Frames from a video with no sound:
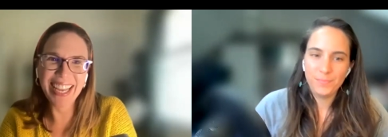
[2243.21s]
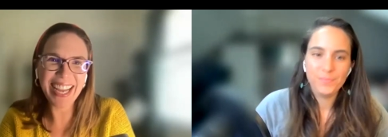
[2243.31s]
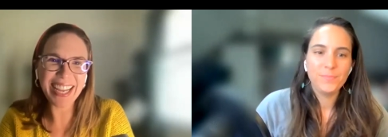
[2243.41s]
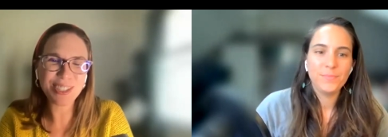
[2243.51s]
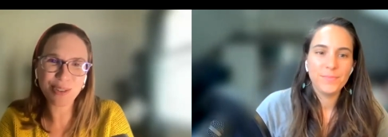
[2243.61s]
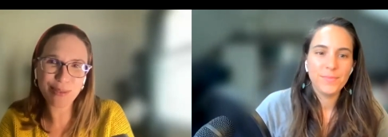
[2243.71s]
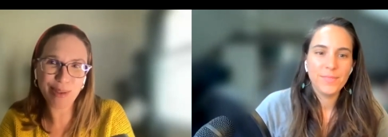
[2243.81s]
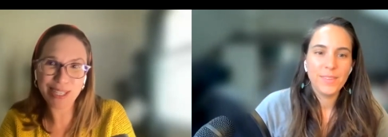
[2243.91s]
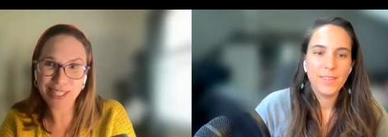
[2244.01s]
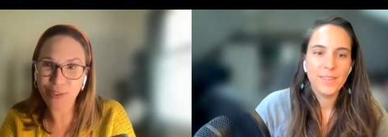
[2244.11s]
Speaker 1: I treat
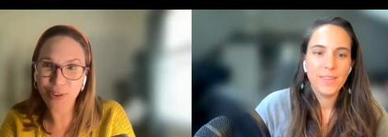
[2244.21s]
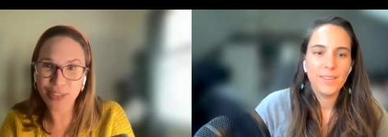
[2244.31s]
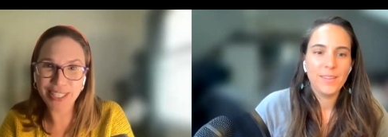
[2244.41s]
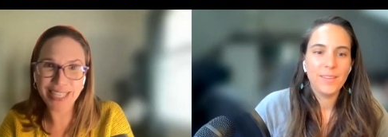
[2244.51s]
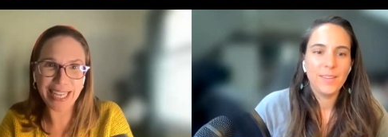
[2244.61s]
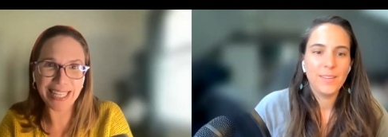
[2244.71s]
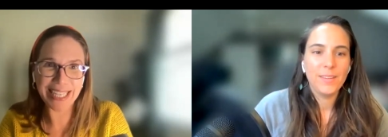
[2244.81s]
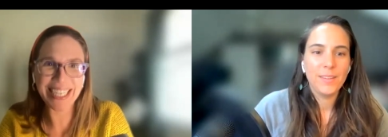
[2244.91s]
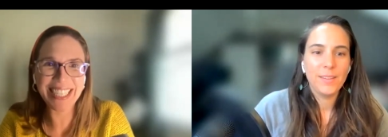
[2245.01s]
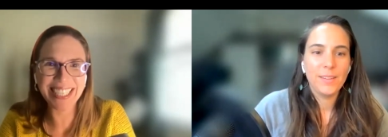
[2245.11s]
myself on the
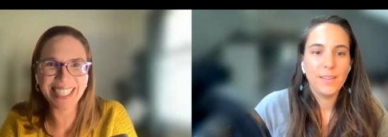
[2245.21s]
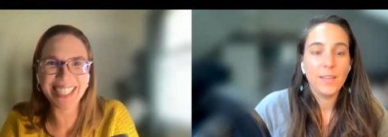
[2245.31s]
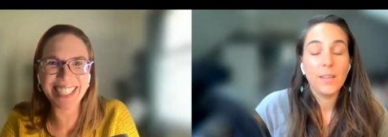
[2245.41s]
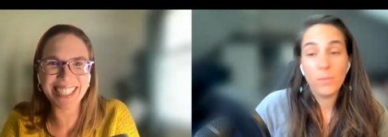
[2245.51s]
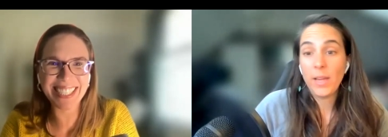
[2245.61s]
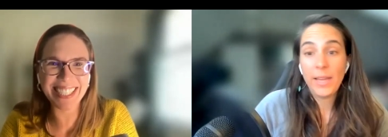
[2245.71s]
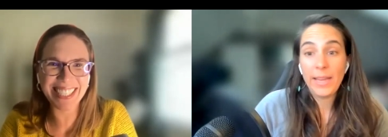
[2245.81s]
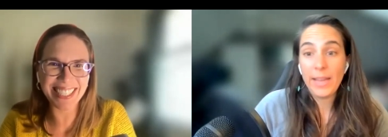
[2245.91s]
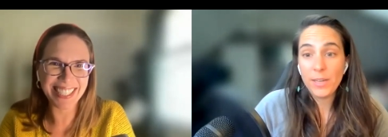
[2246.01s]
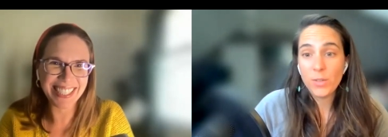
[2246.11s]
daily.
Speaker 2: well, hey,
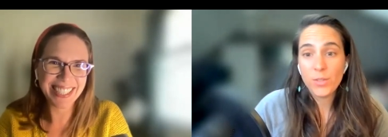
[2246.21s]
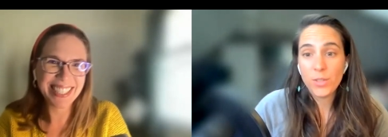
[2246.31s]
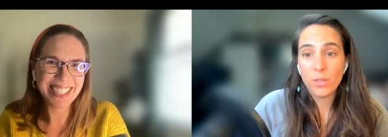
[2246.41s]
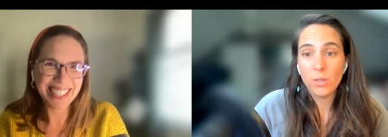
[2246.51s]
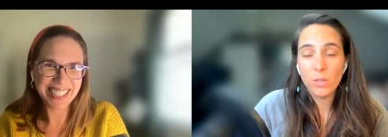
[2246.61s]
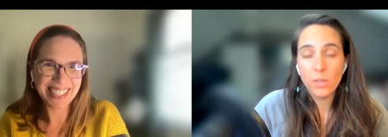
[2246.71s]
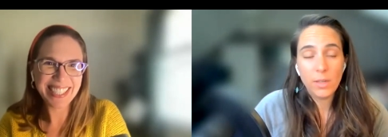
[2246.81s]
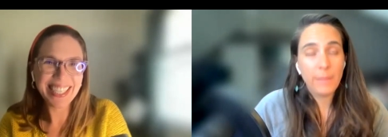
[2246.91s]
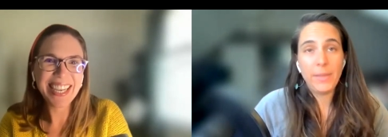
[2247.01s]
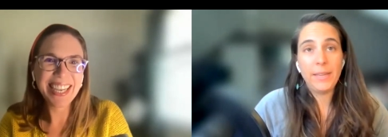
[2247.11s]
I do too.
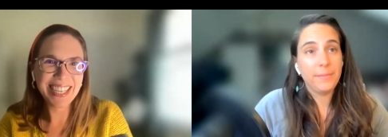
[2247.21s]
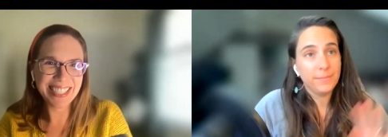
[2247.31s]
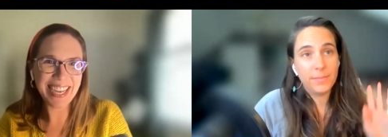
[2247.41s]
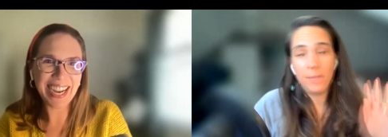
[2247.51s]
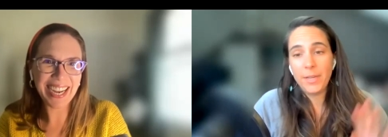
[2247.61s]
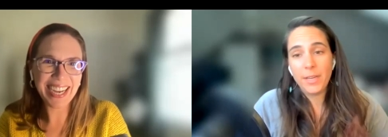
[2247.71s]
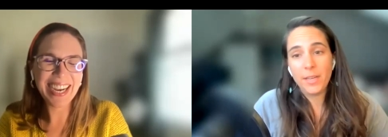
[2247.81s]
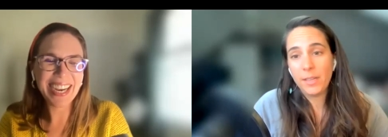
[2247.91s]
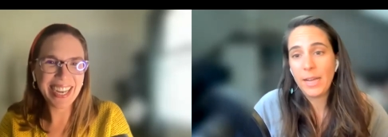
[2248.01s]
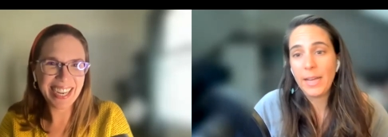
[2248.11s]
I mean, yeah. I'm not going
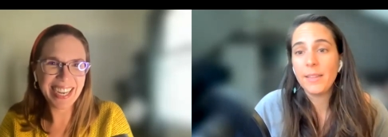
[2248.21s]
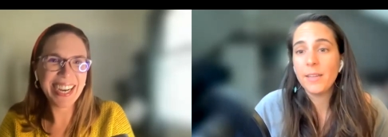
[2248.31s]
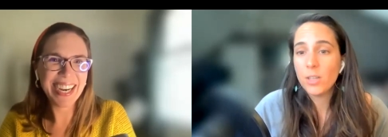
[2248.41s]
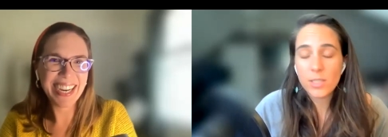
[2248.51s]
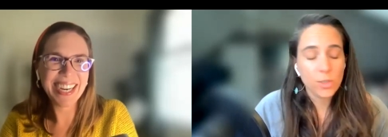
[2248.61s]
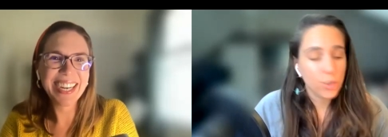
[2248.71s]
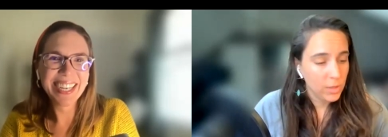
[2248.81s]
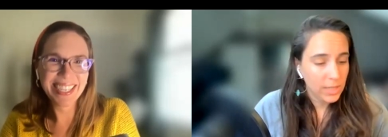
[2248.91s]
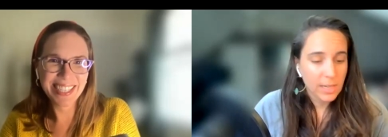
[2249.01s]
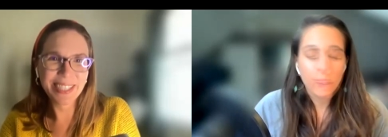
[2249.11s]
to lie. There is a
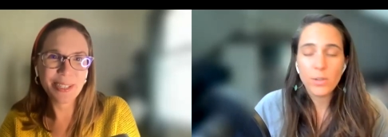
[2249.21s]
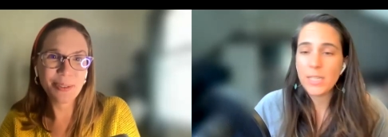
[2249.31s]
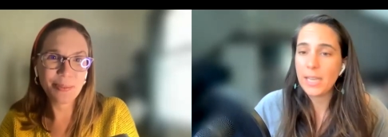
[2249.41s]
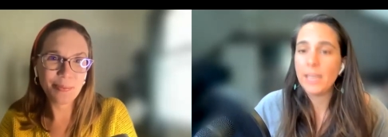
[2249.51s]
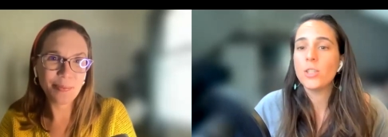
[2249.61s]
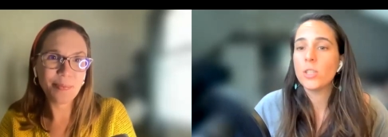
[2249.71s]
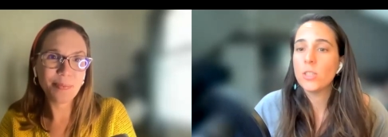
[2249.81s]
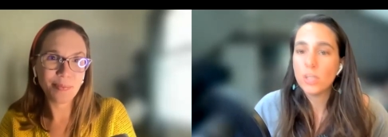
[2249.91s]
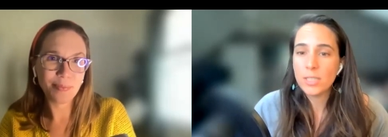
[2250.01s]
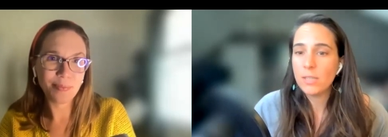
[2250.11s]
treat every day. It just
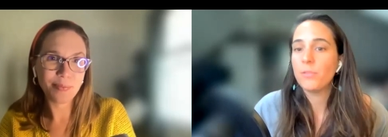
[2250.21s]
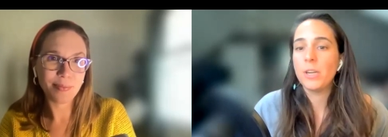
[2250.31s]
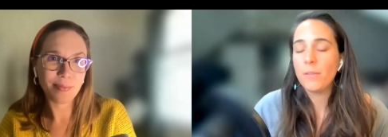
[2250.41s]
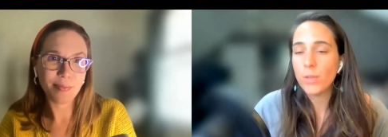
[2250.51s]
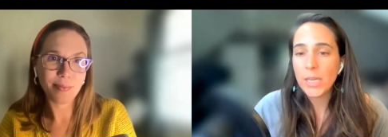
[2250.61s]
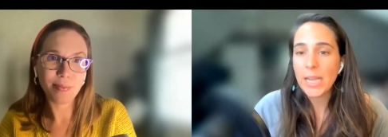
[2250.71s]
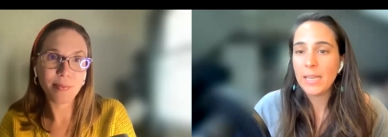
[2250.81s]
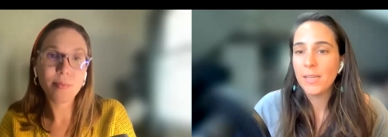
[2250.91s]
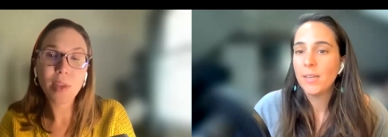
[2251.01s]
looks different every day.